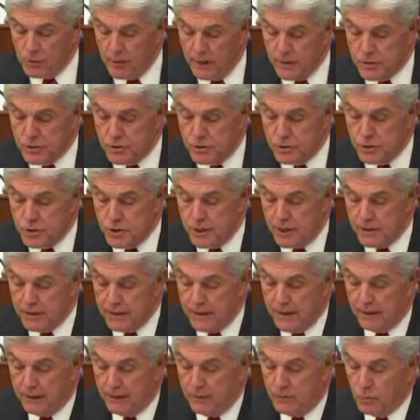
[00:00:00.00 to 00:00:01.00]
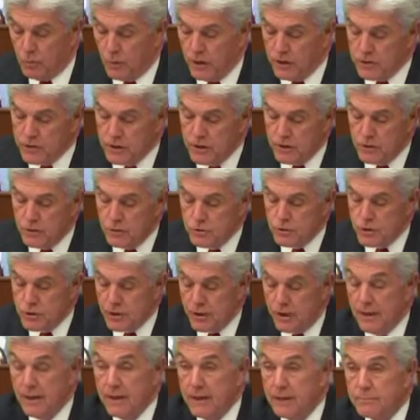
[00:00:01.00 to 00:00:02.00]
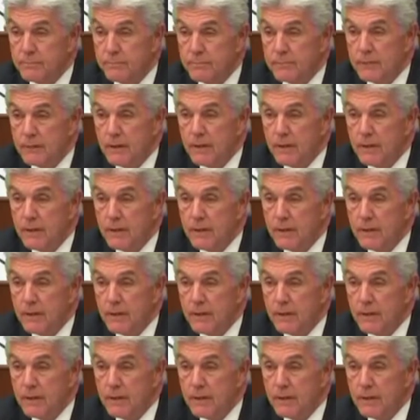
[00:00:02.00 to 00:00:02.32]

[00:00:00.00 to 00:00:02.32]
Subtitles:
question, Chair Yellen, what do you say